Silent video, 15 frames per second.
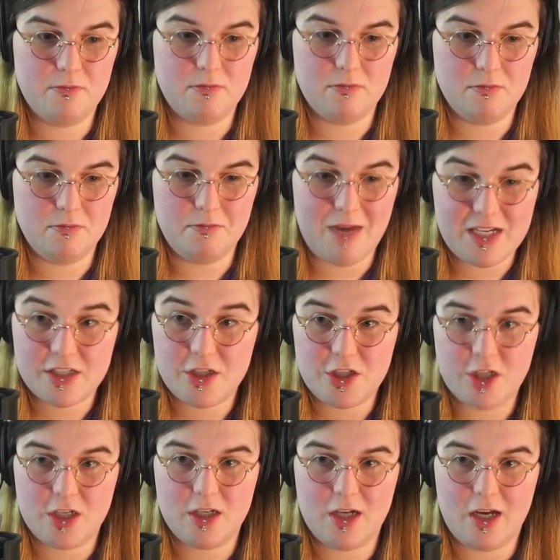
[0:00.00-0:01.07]

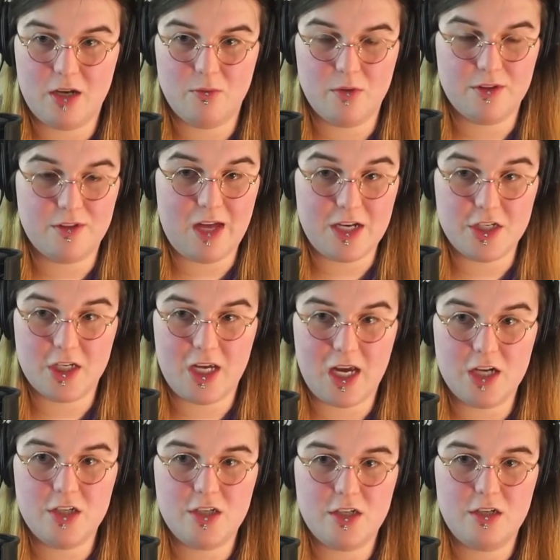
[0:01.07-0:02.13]
messaging and with
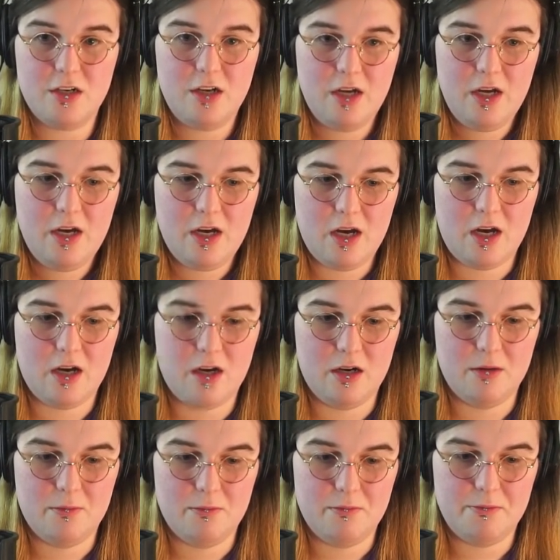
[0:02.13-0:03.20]
education
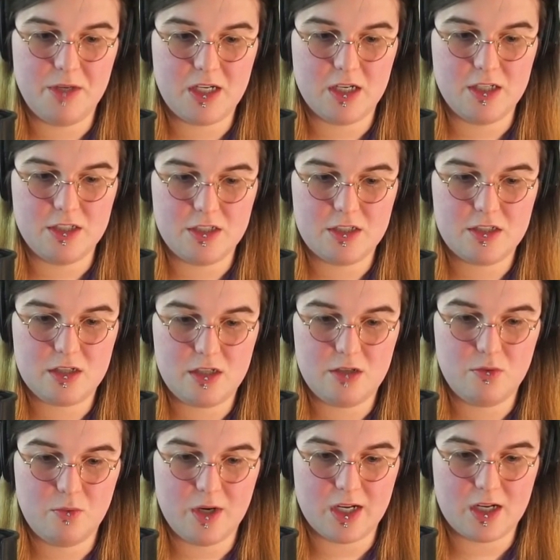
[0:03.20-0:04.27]
um, because
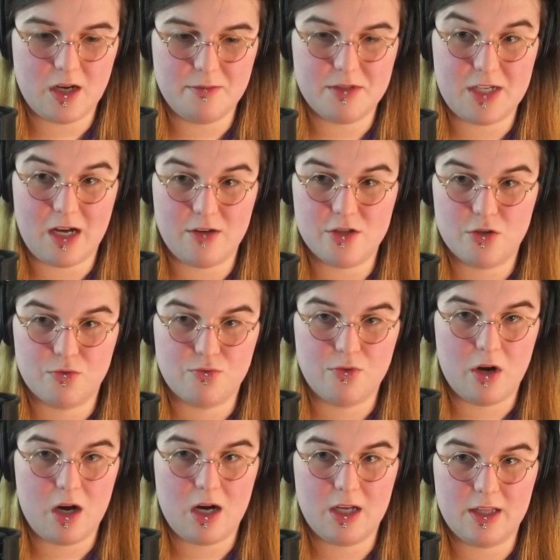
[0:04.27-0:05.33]
when it comes down to
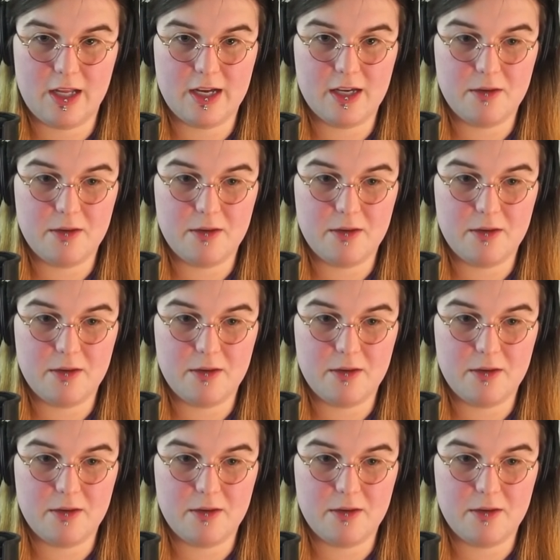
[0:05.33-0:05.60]
raw like